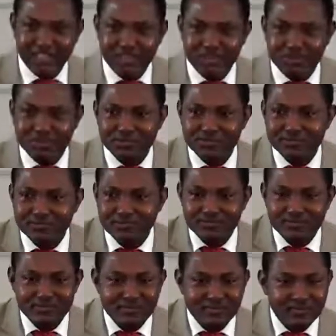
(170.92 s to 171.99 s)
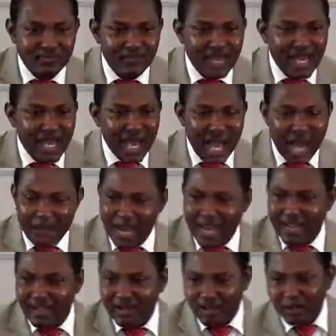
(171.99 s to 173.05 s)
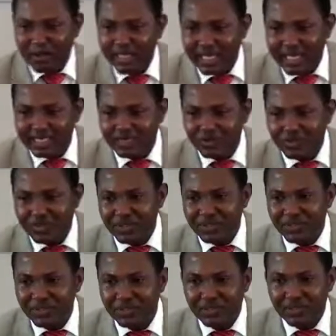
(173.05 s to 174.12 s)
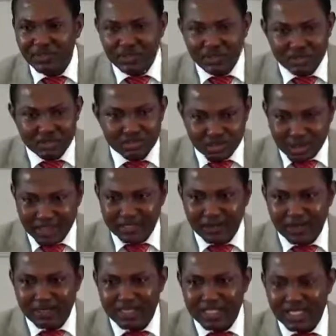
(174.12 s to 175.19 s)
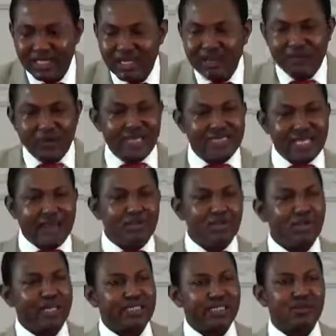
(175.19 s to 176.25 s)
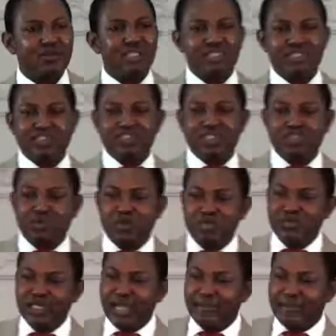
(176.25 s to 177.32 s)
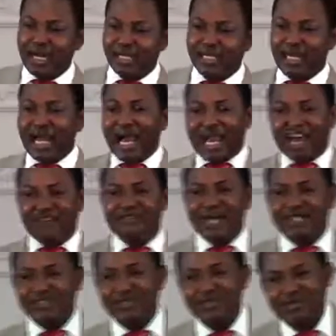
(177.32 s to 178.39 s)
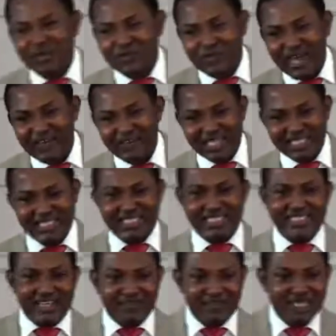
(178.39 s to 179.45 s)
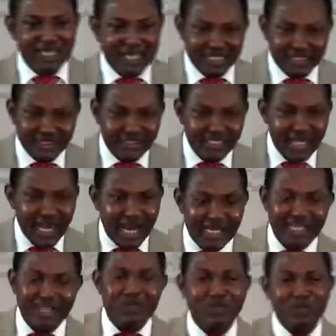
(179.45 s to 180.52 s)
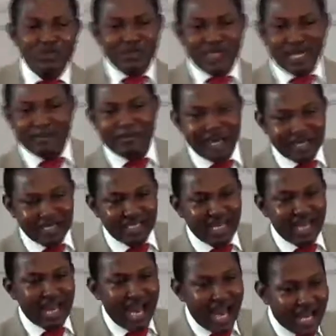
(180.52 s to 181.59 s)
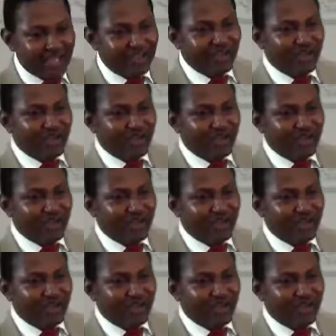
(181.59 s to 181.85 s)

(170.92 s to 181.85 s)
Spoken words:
issue. Am I communicating with you? Do you understand what I'm saying? For example, you're a single in this church, you want to get married, and I've pastored you for 5 years, 6, 7 years. And then you want to get married, and